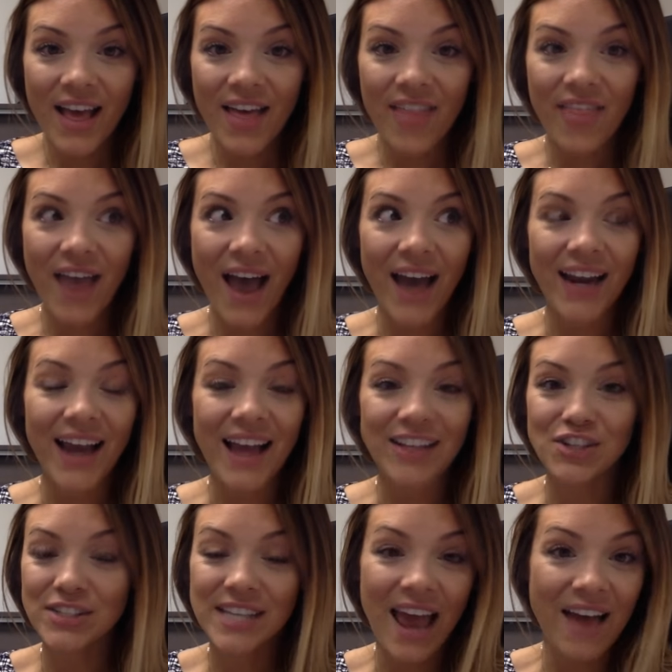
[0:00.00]
that
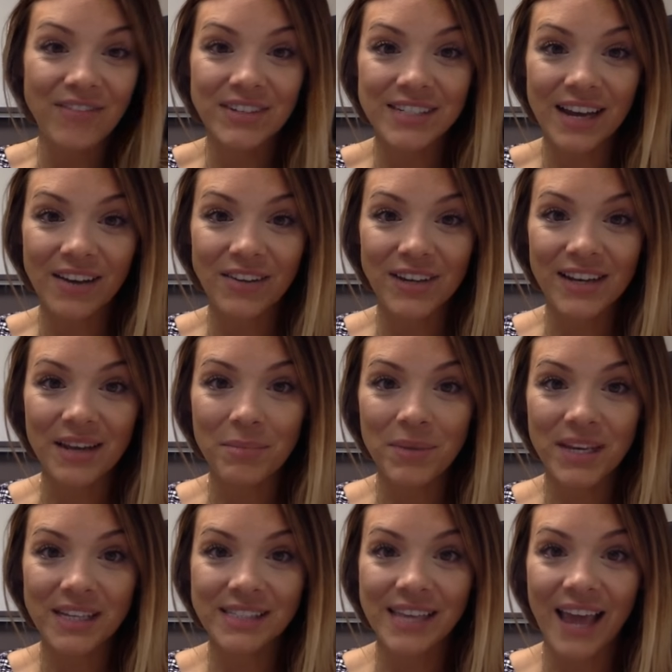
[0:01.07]
just haven't dialed it in
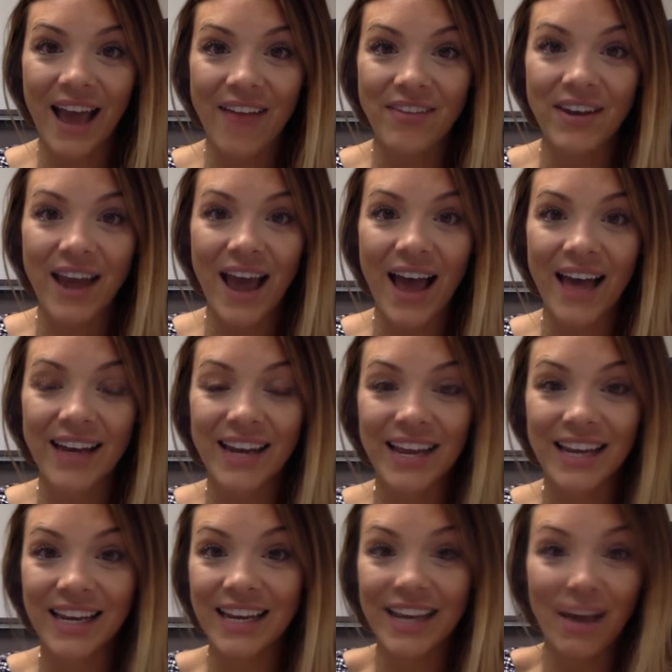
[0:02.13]
because they haven't had
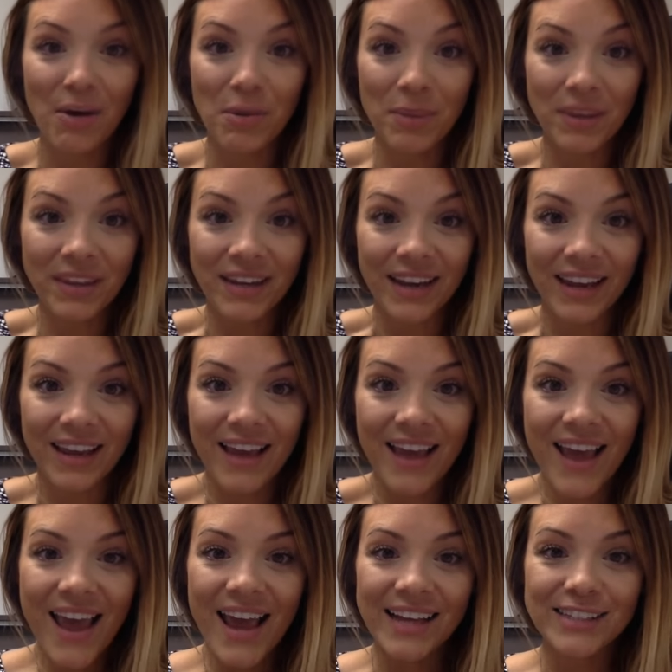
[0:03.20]
any accountability.
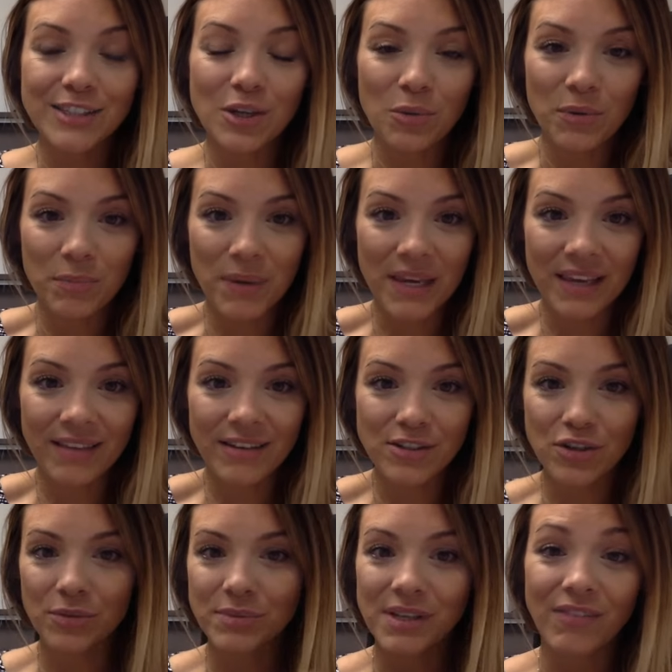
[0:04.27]
And so with being in these
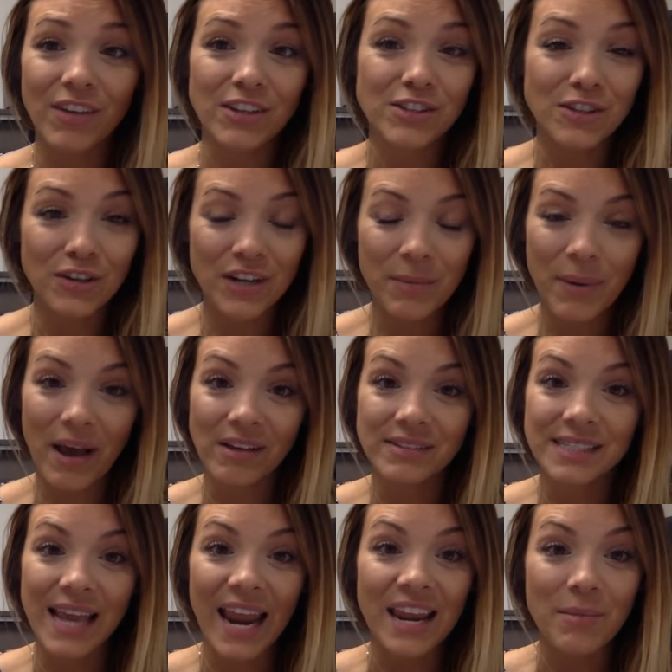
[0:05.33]
groups, they've lost 30 pounds,
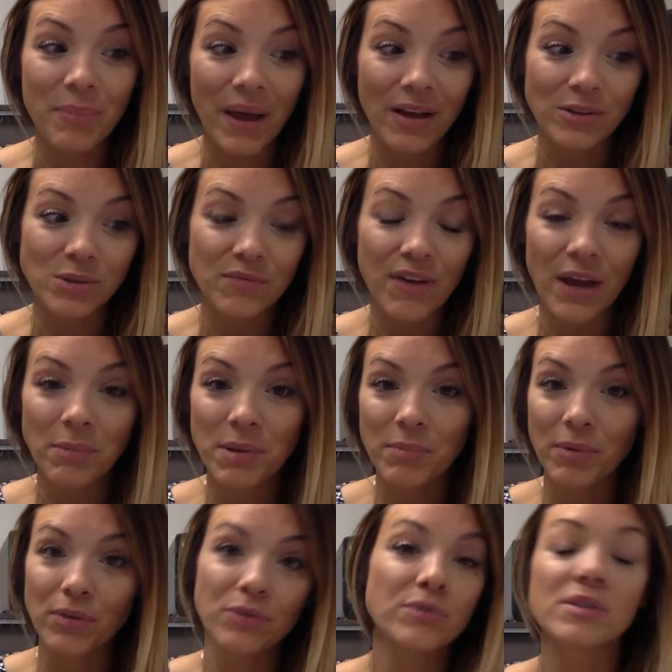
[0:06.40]
8 pounds. We've had people
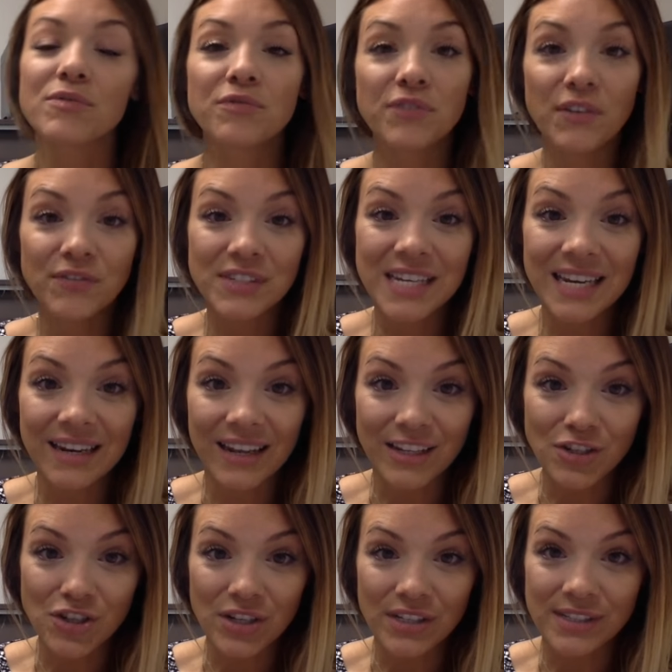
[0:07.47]
lose 15
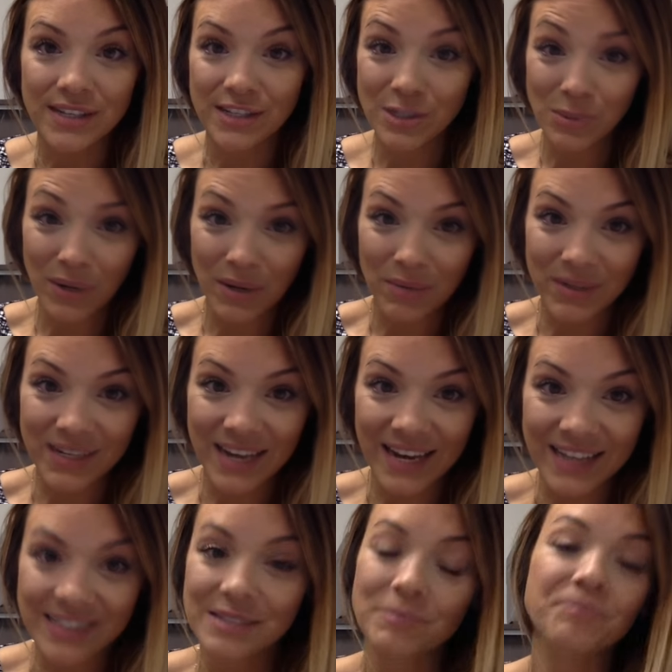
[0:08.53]
inches in 21
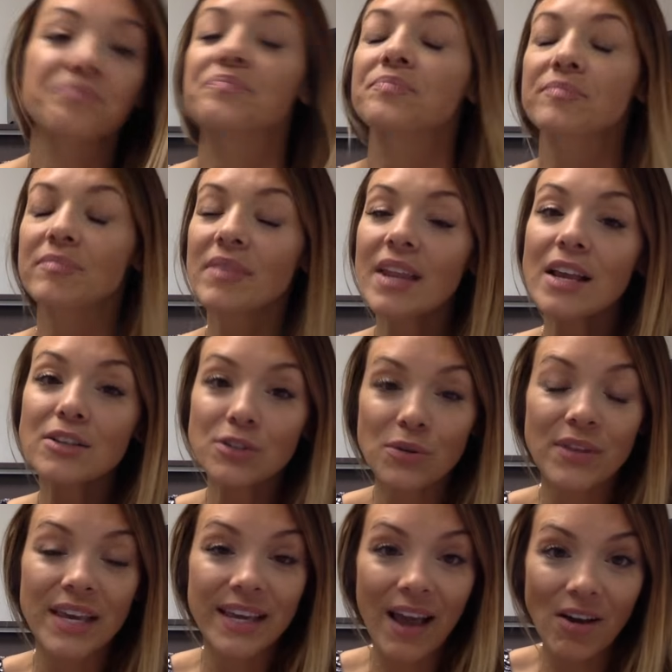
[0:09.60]
days. So
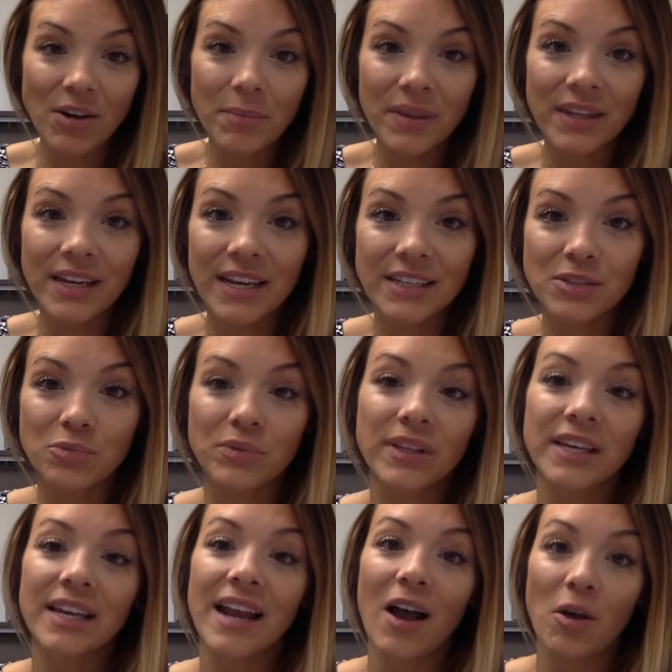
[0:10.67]
the accountability is really
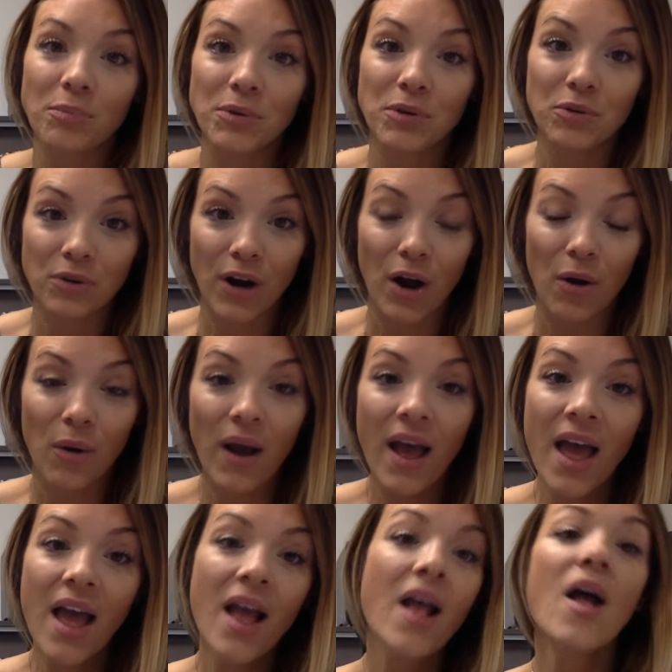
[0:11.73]
going to help you grow.
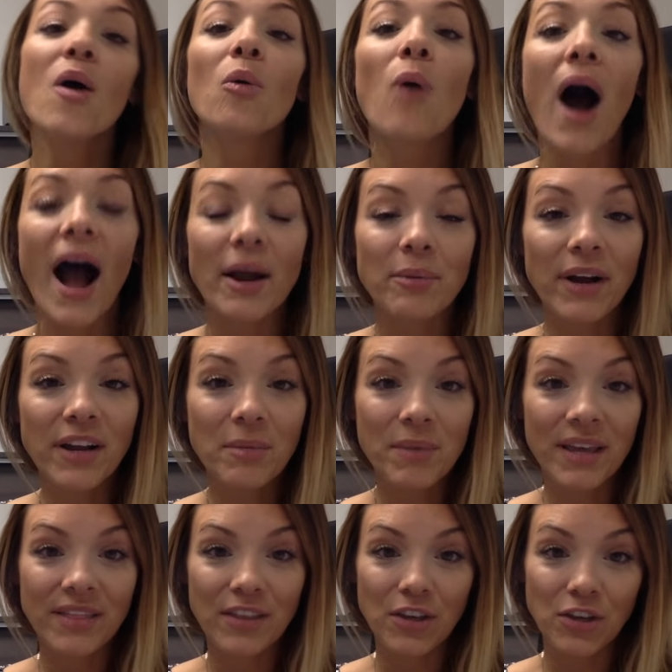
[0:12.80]
I
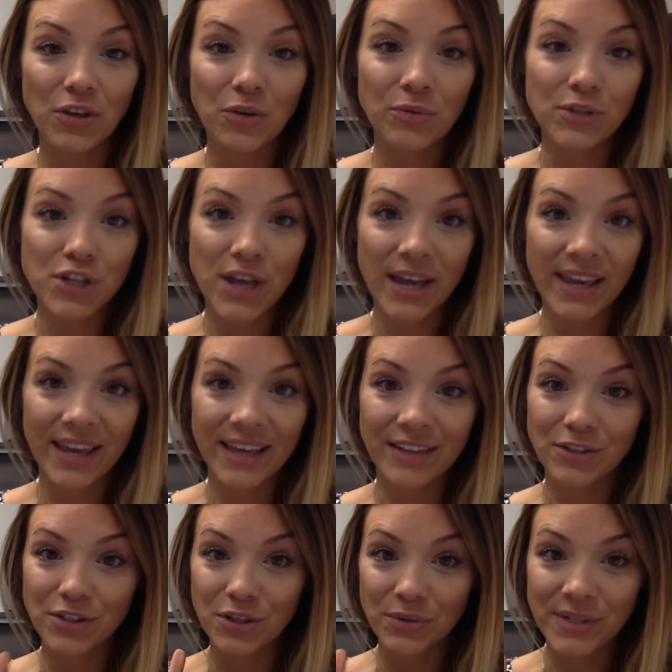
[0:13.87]
recommend that you check in
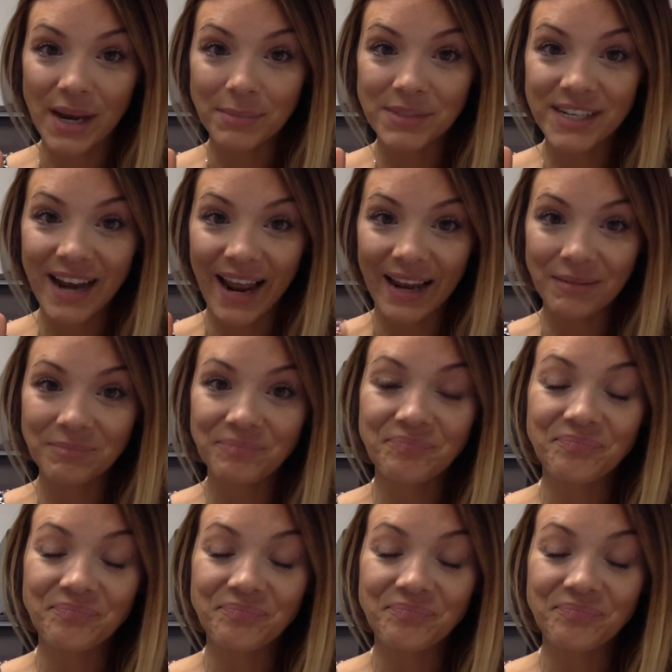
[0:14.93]
2 times a day